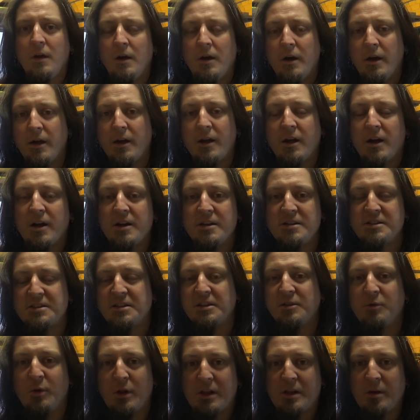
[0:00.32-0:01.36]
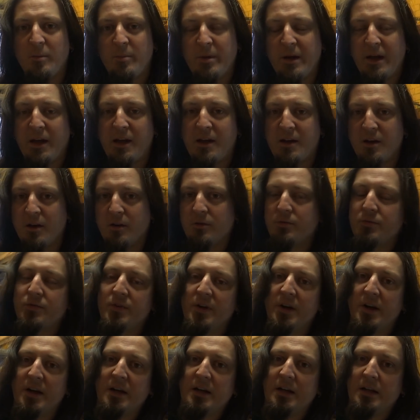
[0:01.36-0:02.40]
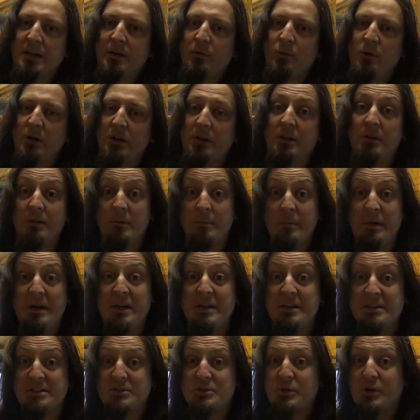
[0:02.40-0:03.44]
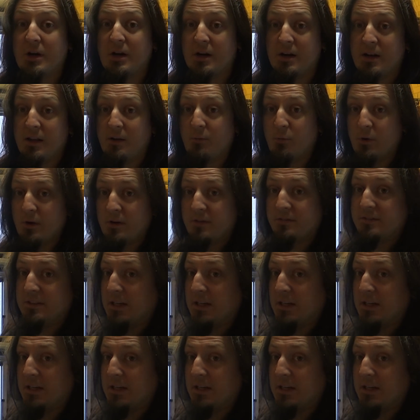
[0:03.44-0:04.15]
Hey guys, and welcome back of, well, me struggling with